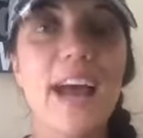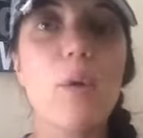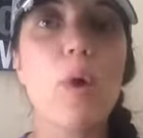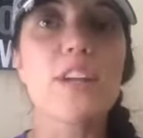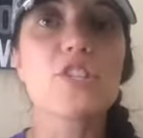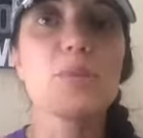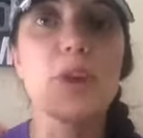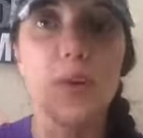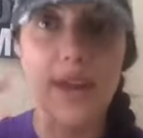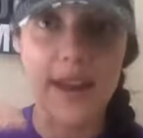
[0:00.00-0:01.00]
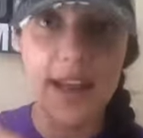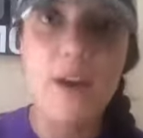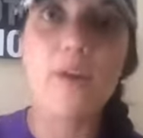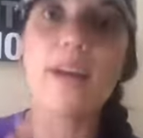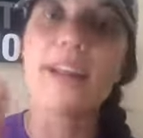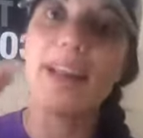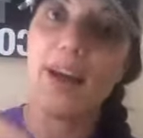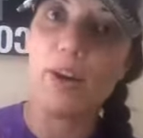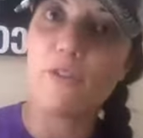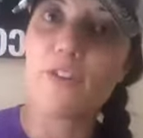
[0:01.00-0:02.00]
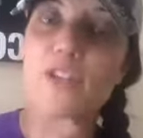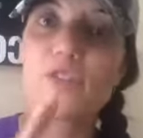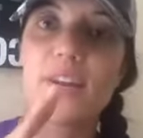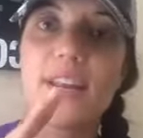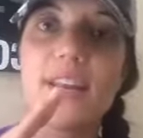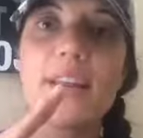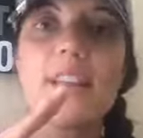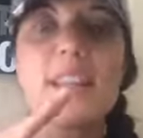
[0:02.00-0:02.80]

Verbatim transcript: i watched him go in and out in and out frustrated